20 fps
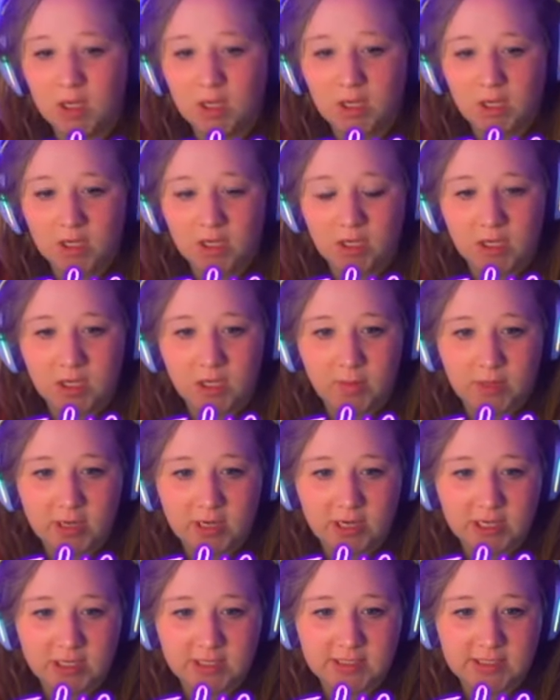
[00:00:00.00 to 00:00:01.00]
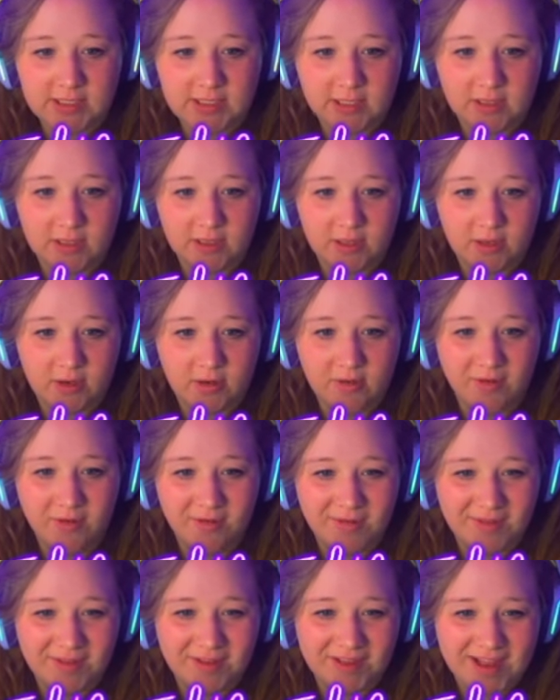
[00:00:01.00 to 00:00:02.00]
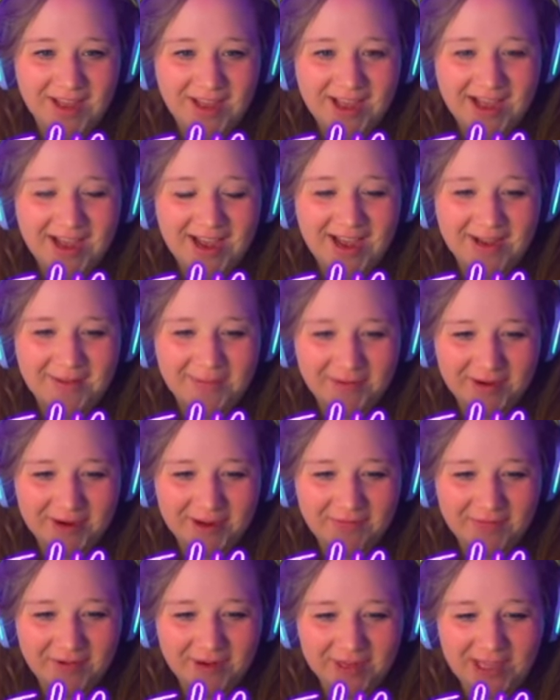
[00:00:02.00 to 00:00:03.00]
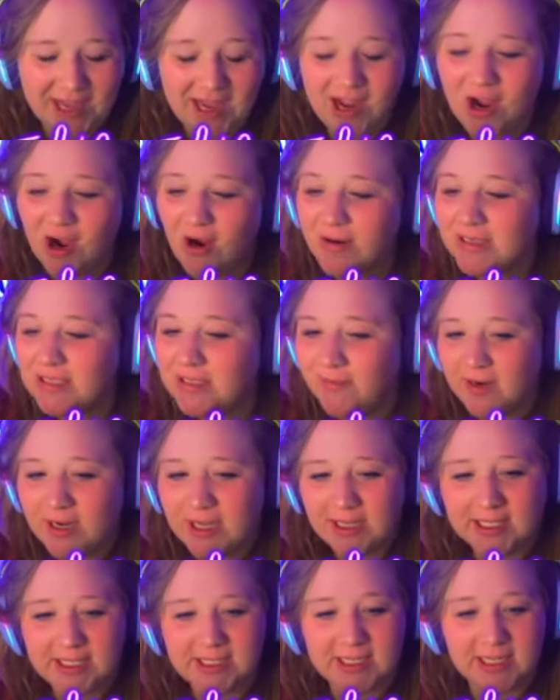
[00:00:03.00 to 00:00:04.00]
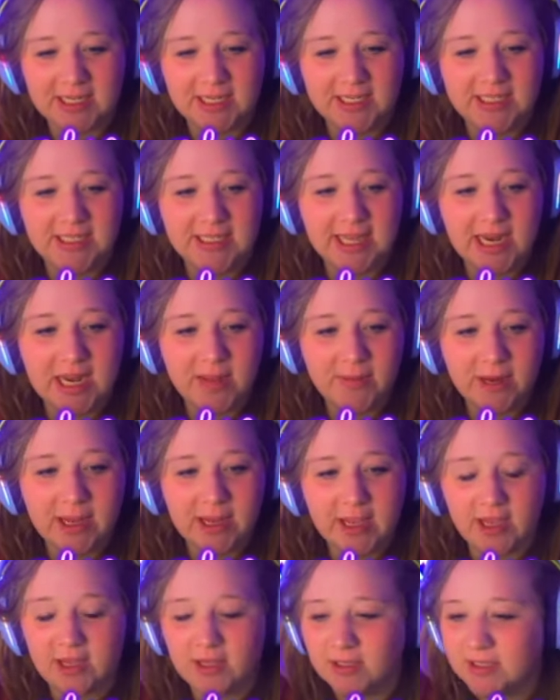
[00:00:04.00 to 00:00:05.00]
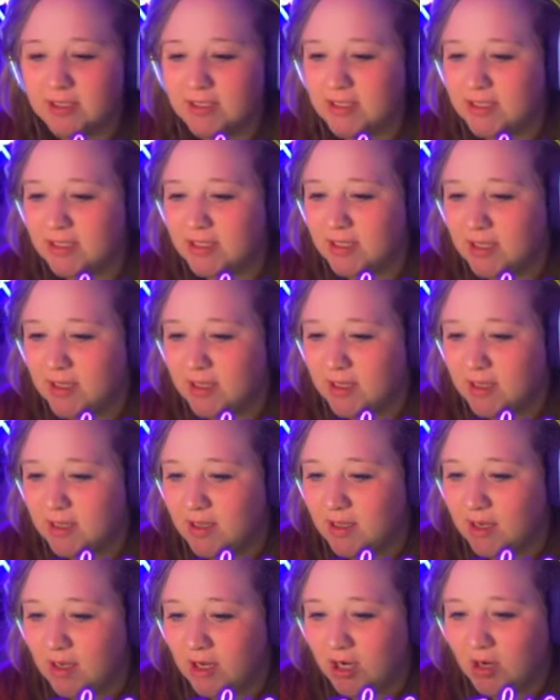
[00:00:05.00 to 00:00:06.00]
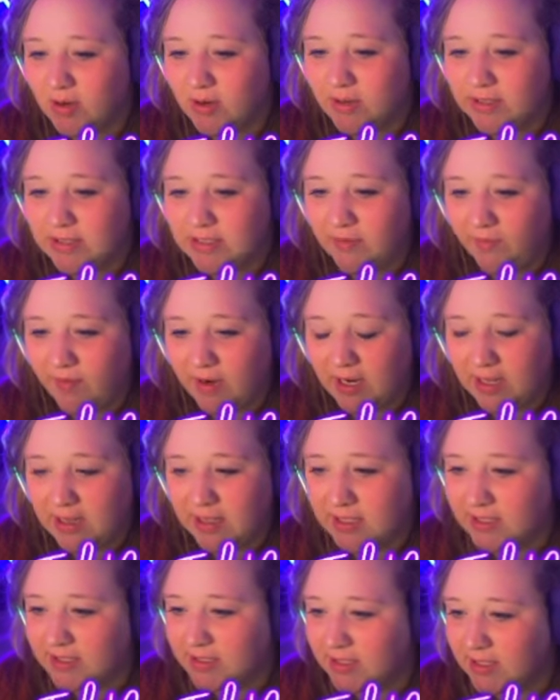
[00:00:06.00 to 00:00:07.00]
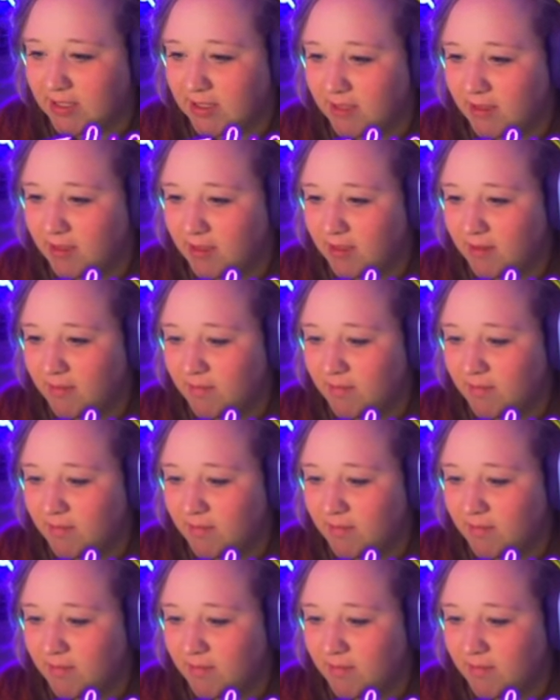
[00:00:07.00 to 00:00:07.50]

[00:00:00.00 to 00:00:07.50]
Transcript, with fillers: Um, I need a sink though better not forget that. I always forget the sink. Does anybody else always forget the sink?